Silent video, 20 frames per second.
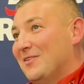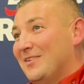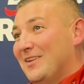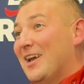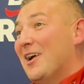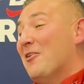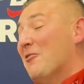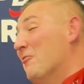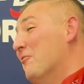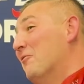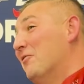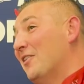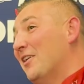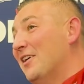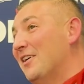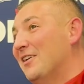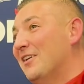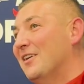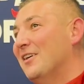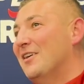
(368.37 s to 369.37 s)
Yeah,
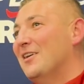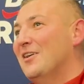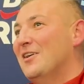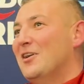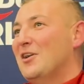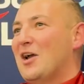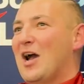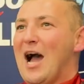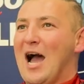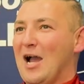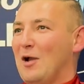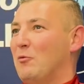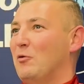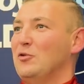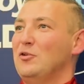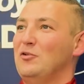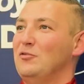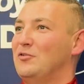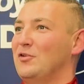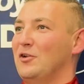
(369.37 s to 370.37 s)
hopefully. I
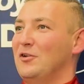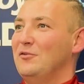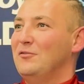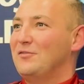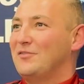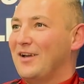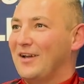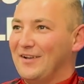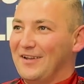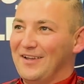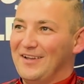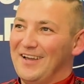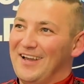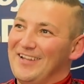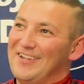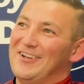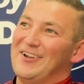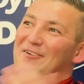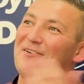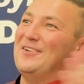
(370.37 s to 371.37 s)
want you to lose, Daddy. And,
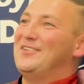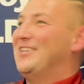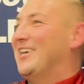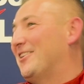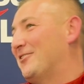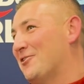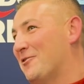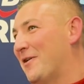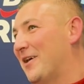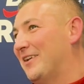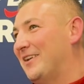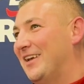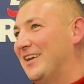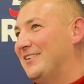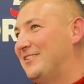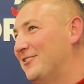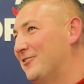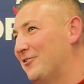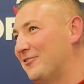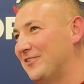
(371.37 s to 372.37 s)
you know, she has no idea.
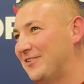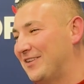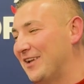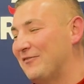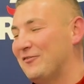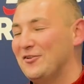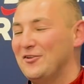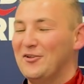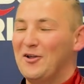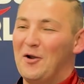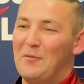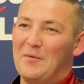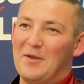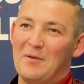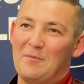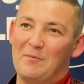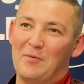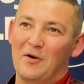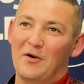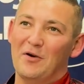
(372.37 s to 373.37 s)
She's only 7, you know what I
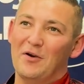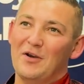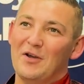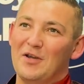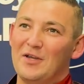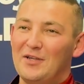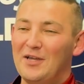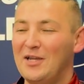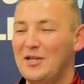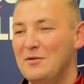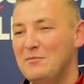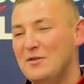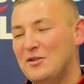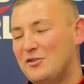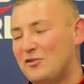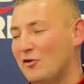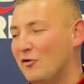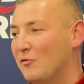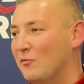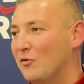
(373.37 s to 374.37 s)
mean? But yeah, you
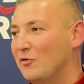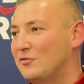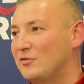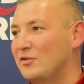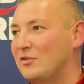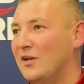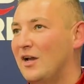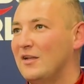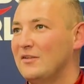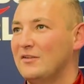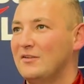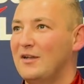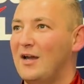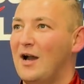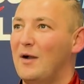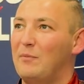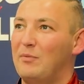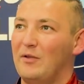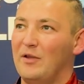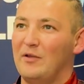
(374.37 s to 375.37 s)
miss so much as a
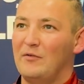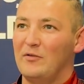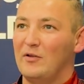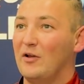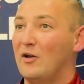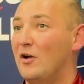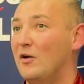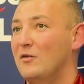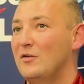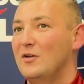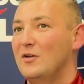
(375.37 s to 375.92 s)
dart player. You know?